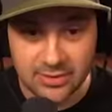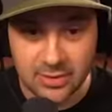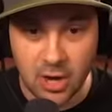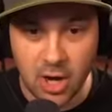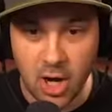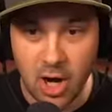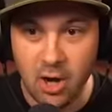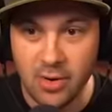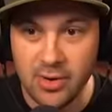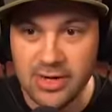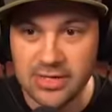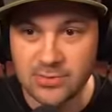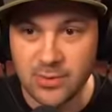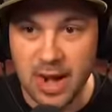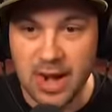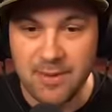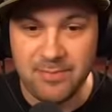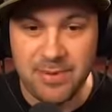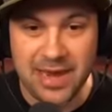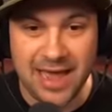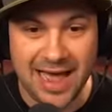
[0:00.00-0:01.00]
Oh, he's
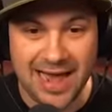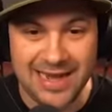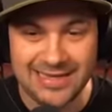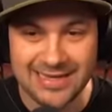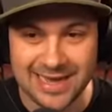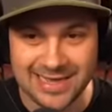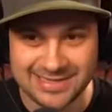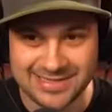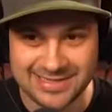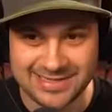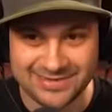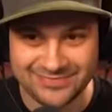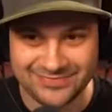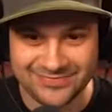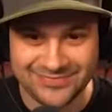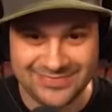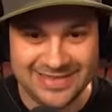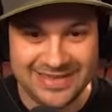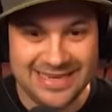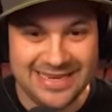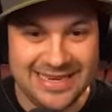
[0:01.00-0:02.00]
right behind us.
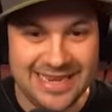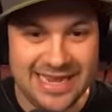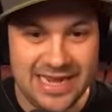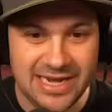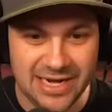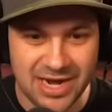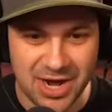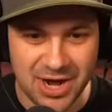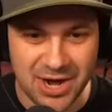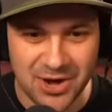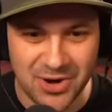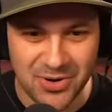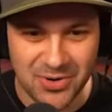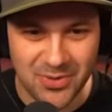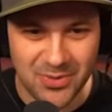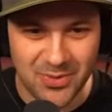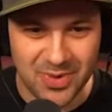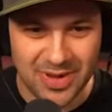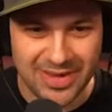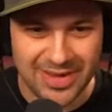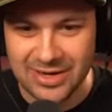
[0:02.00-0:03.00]

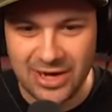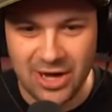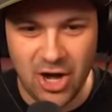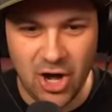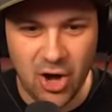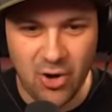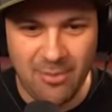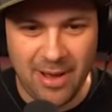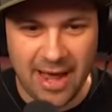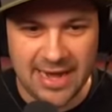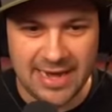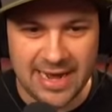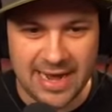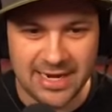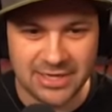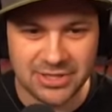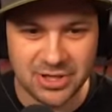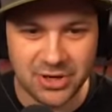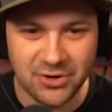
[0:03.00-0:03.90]
Neato. Oh my gosh.